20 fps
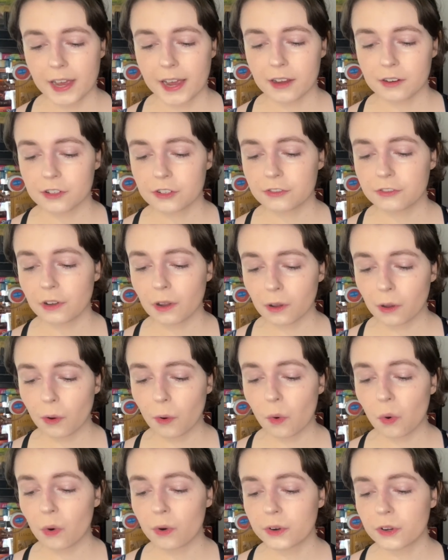How to follow
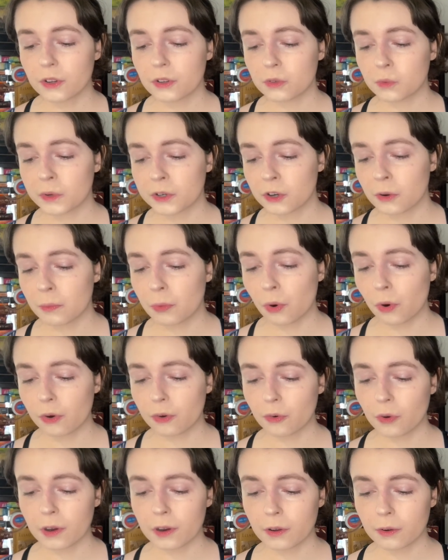orders when you're
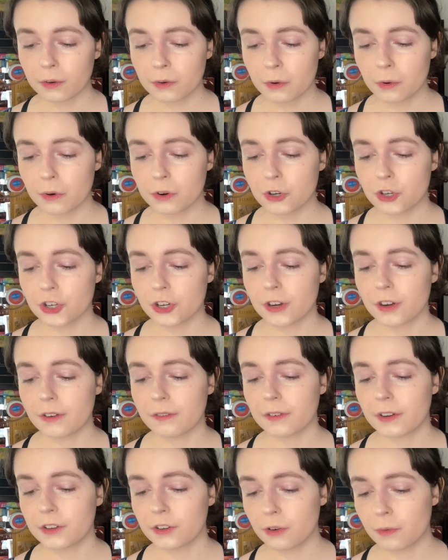bordering on
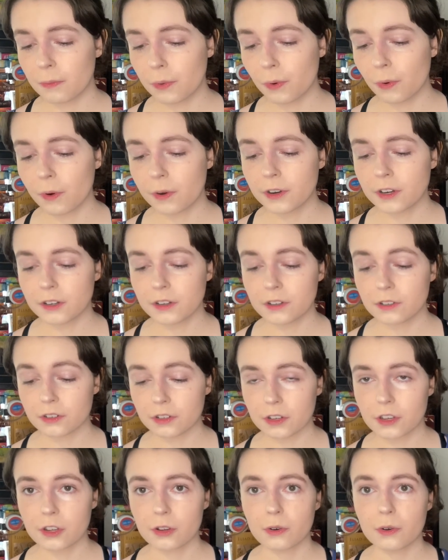nausea and you're bored and
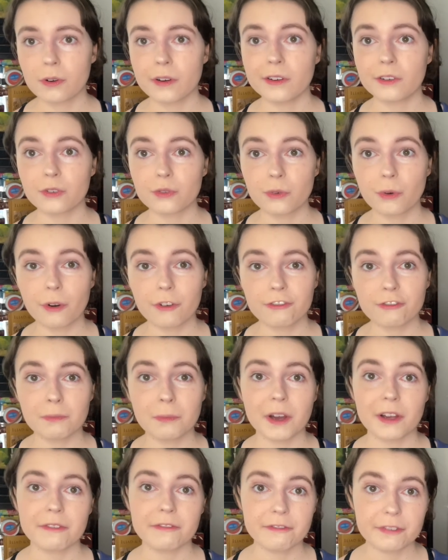insecure and dwarfed
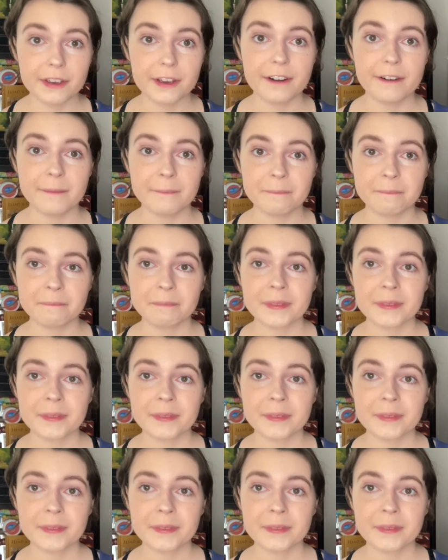by fear.